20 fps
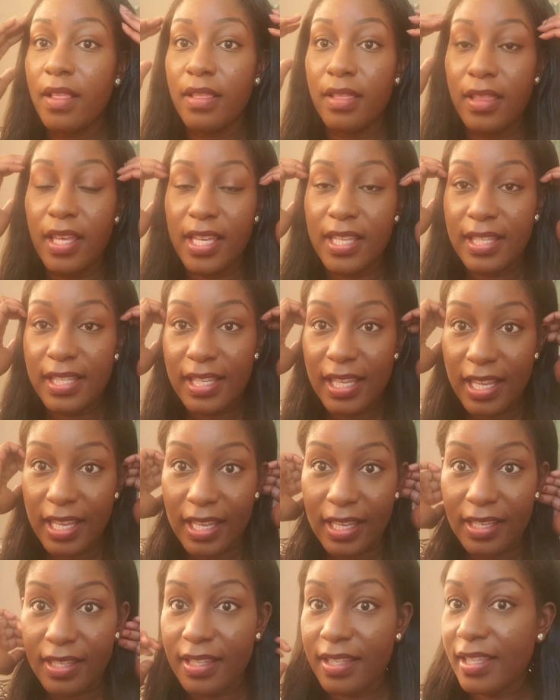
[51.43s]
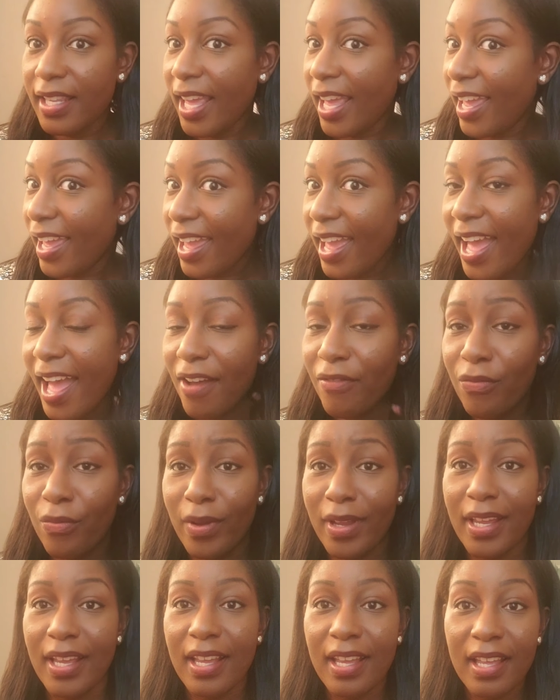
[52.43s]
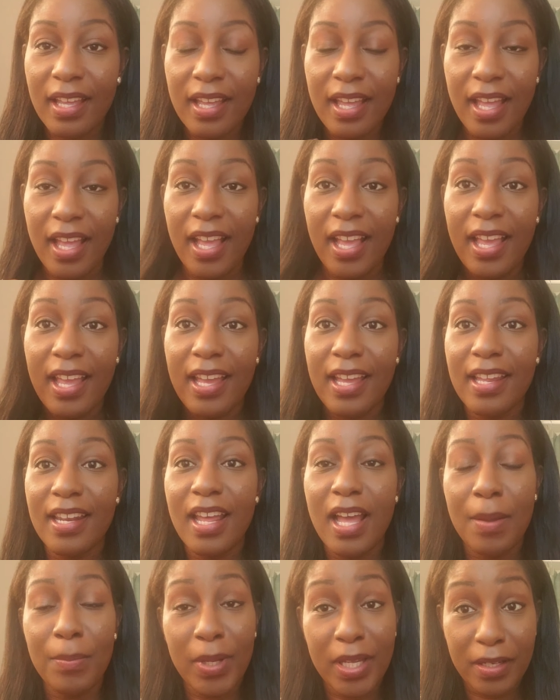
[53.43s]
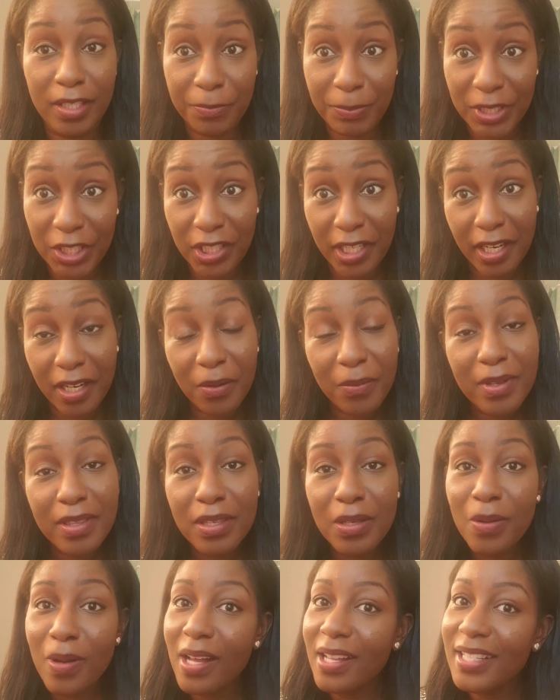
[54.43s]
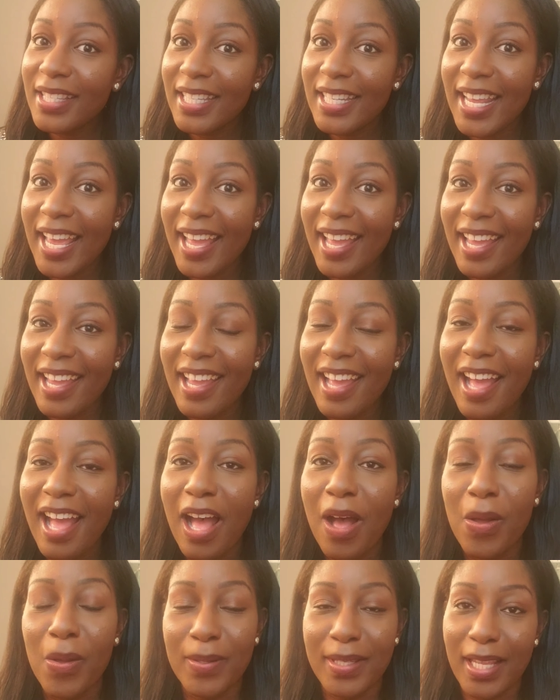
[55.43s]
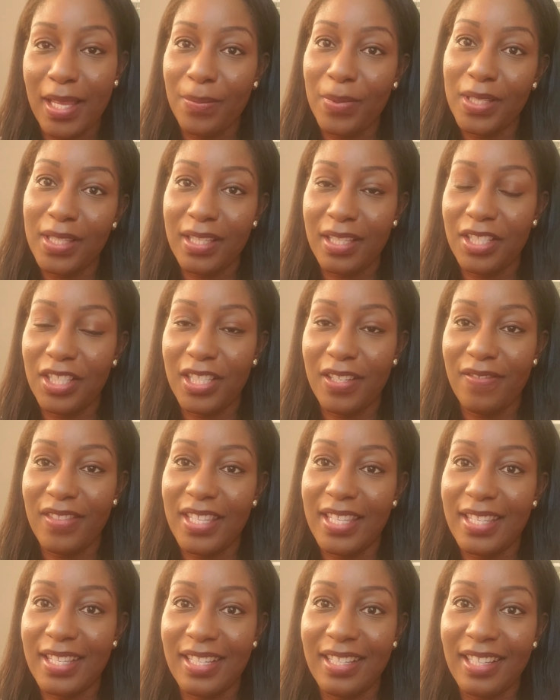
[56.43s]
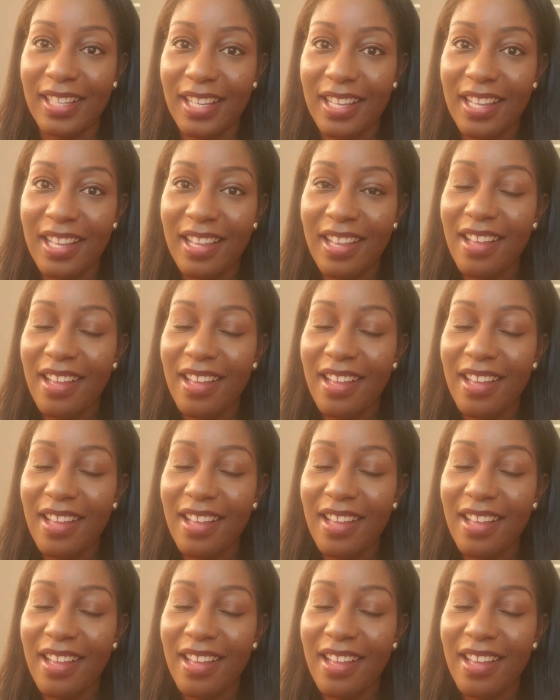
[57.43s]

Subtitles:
this is a half wig. And I'm going to be sharing with you all today how I was able to achieve this look.